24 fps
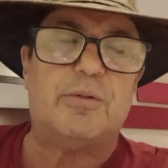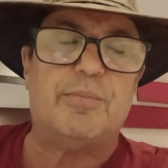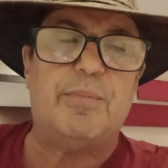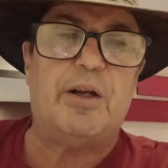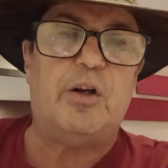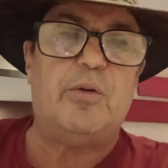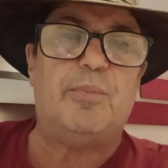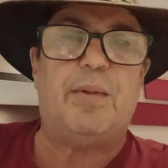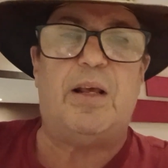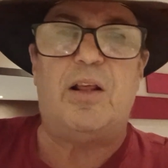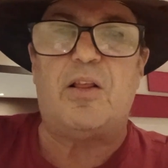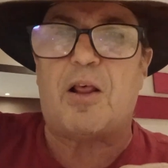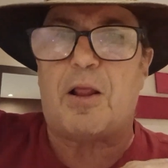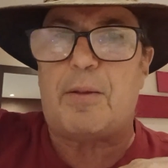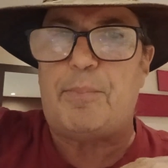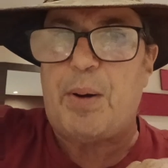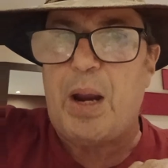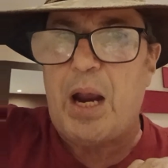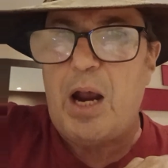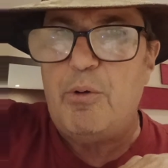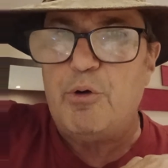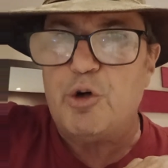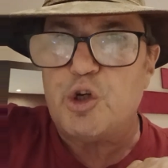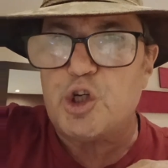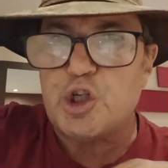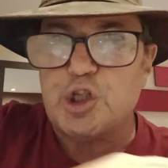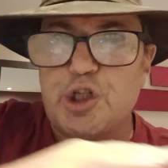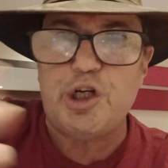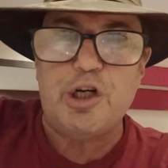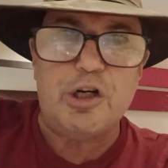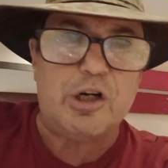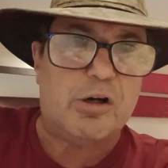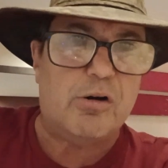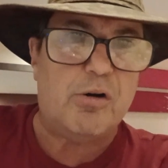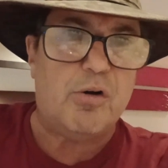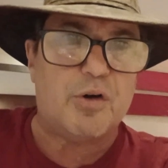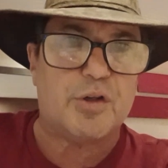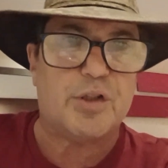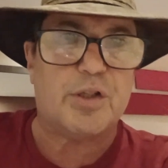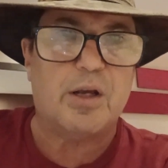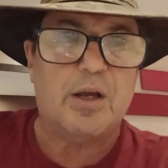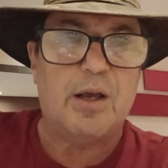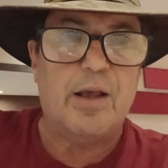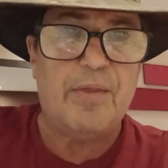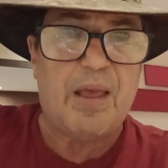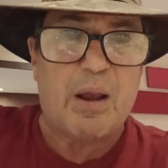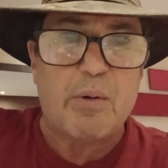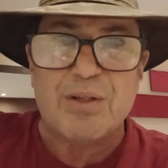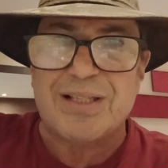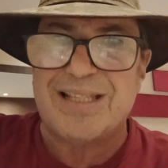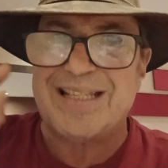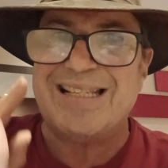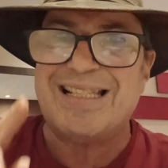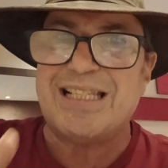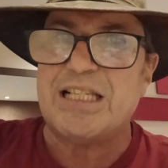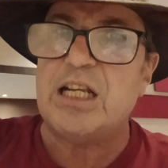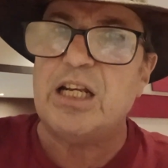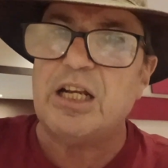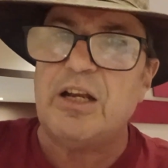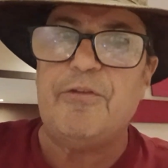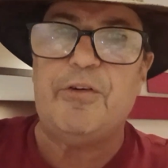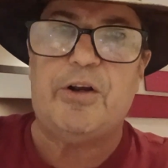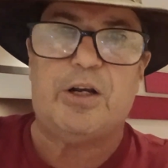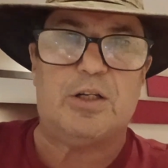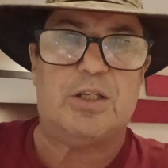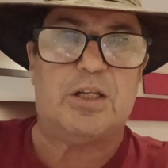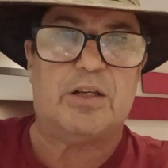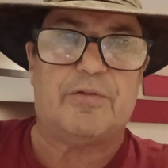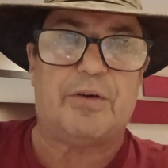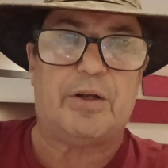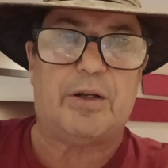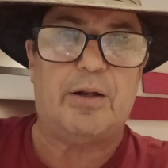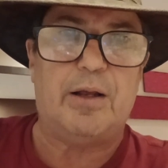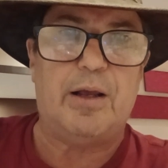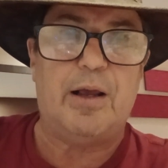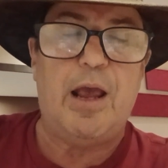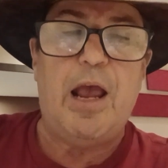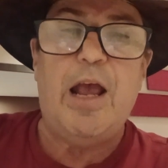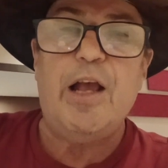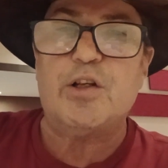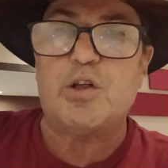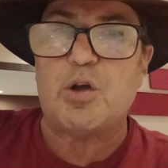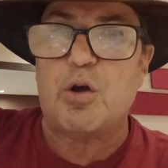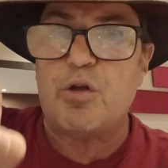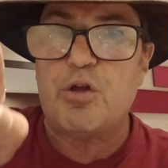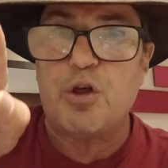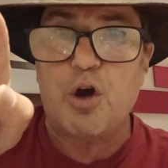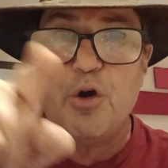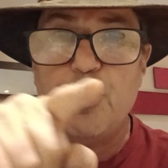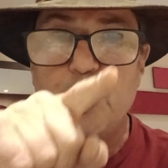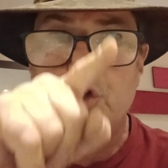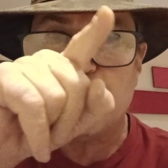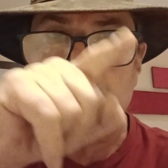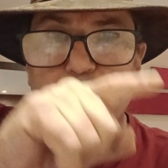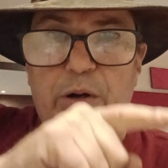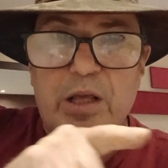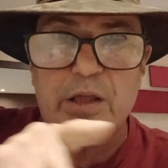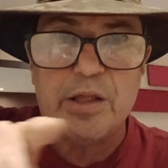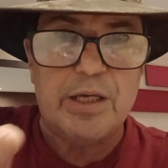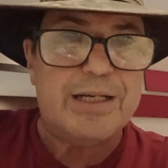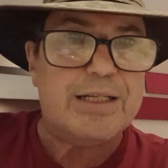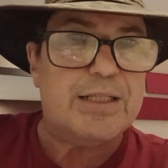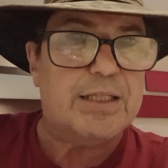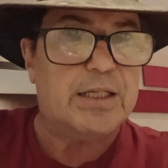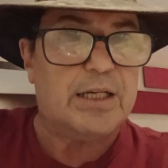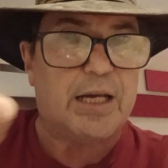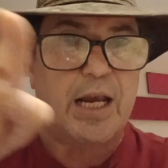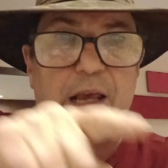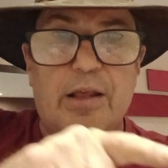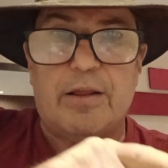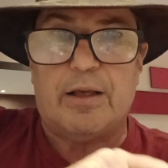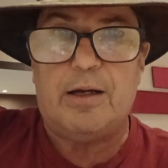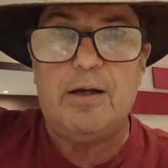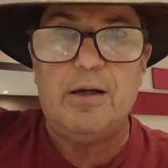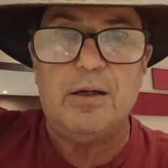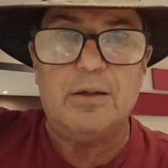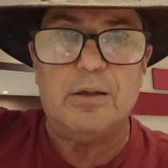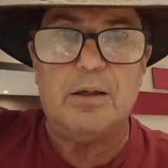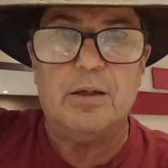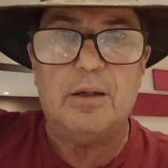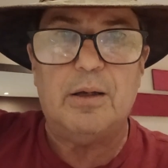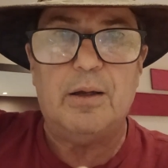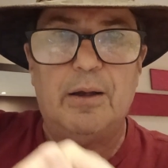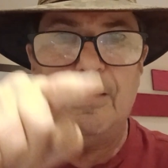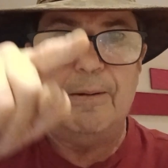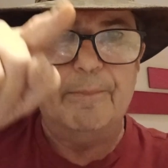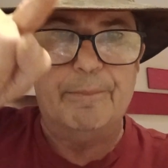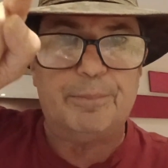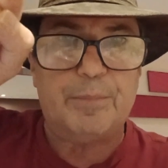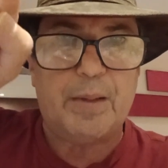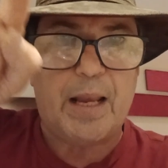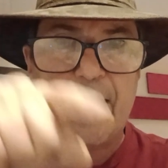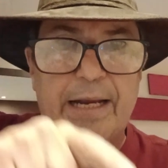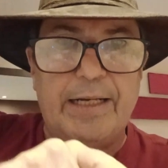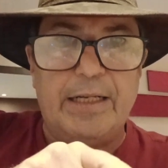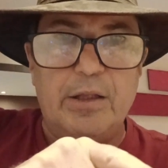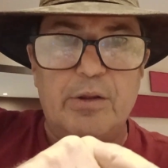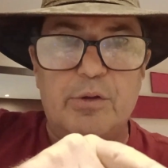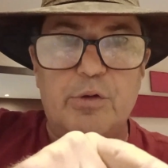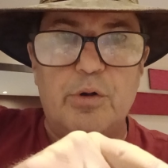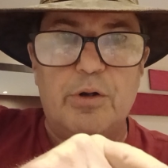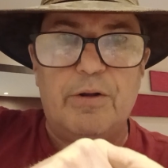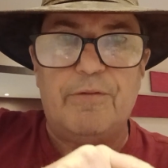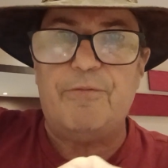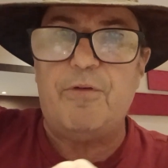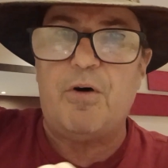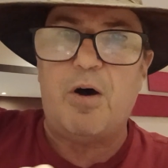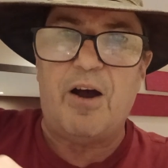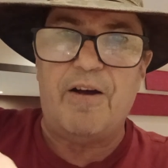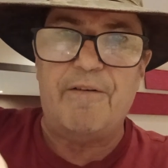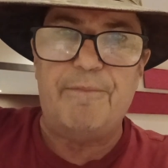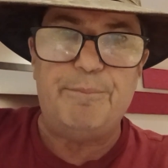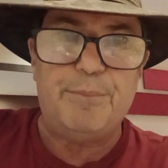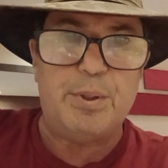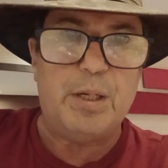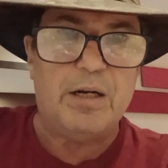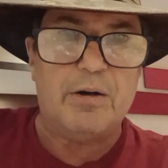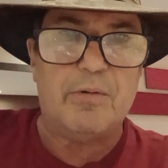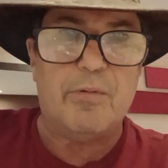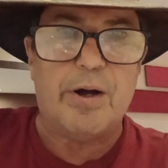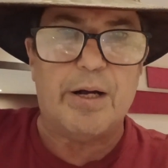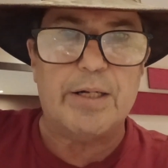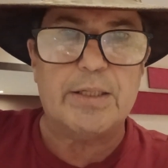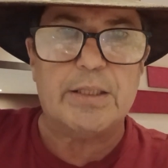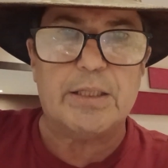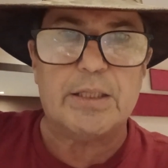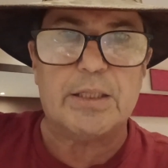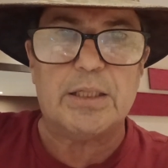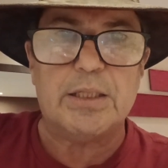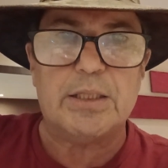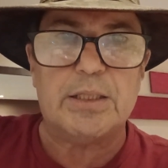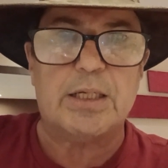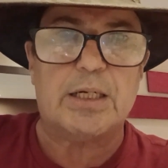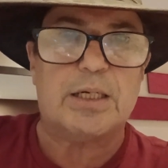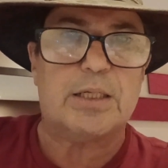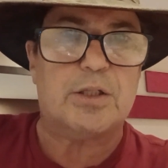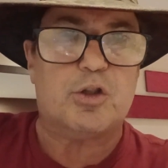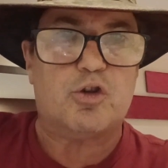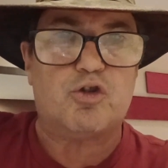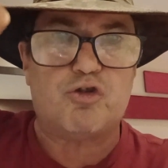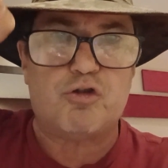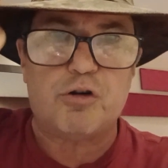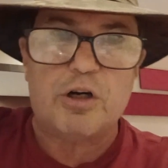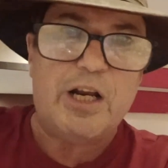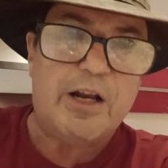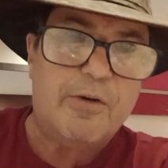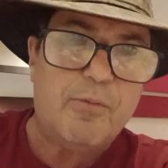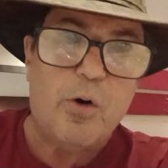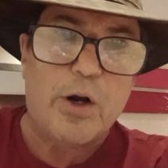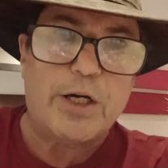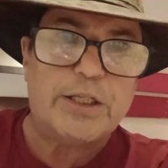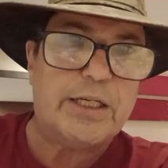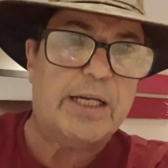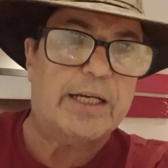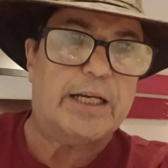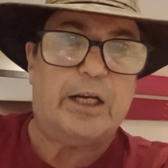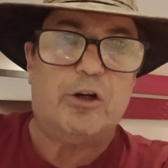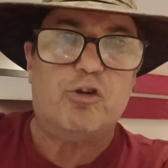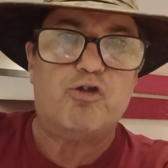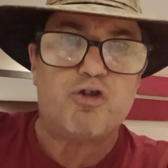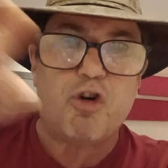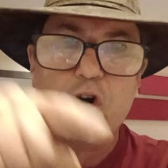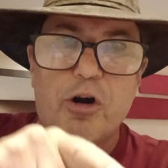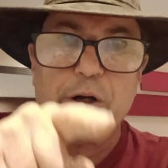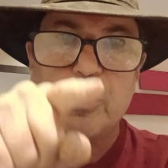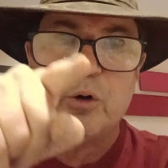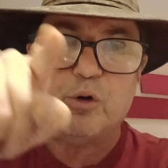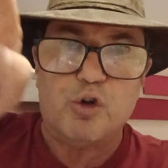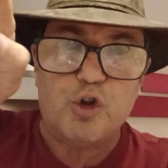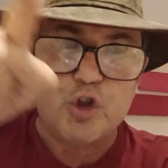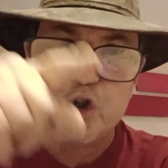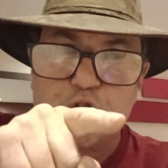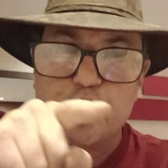meant that the power was shared across. That was the significance of it. And so those three things together, 1835, Bill of Rights 66, Treaty of Waitangi, triangle,